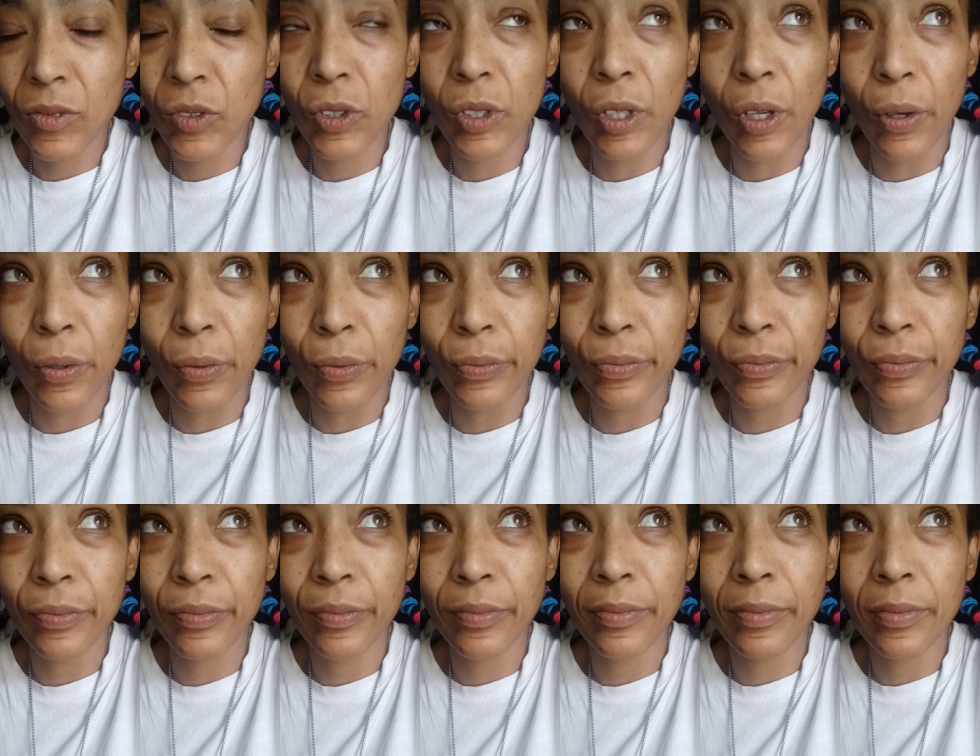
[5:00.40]
So
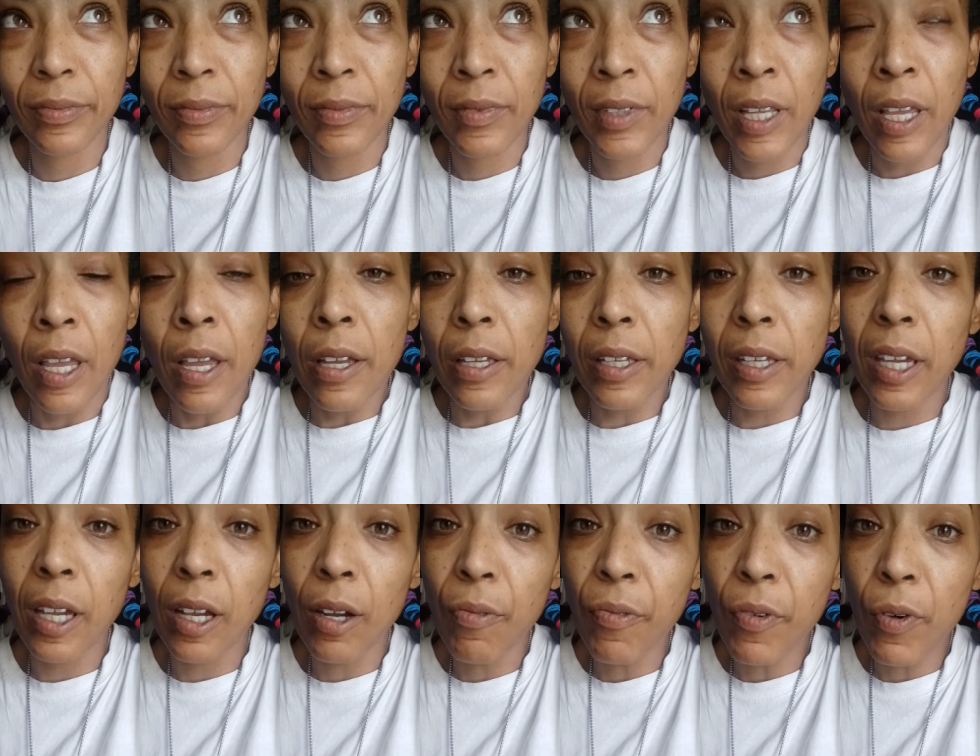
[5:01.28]

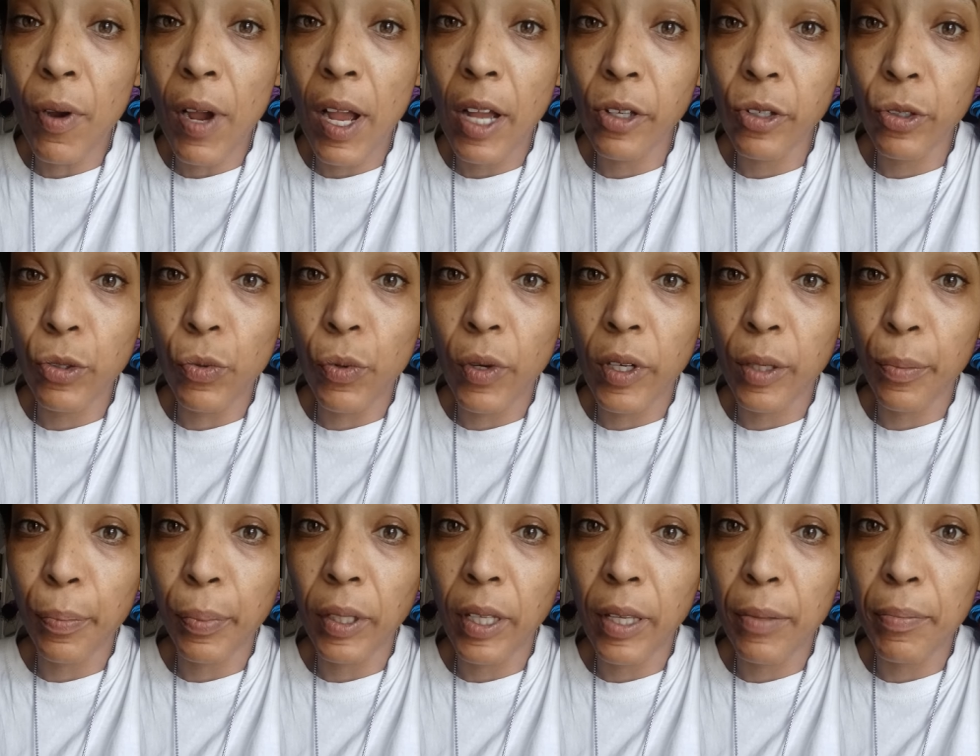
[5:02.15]
careful how you want
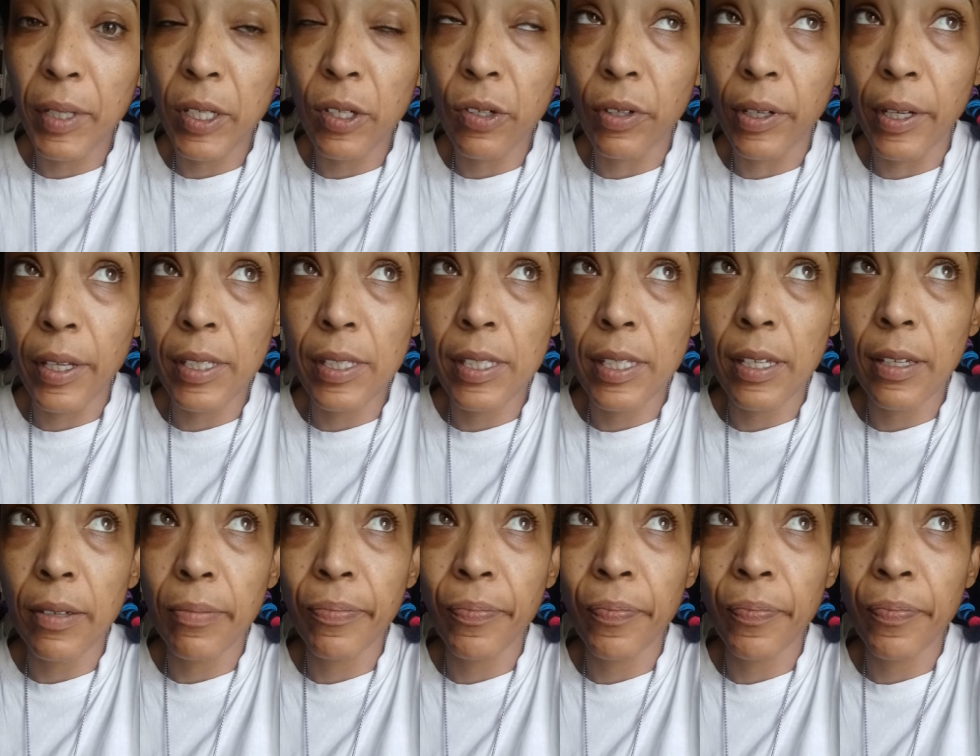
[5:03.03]
to play me crazy.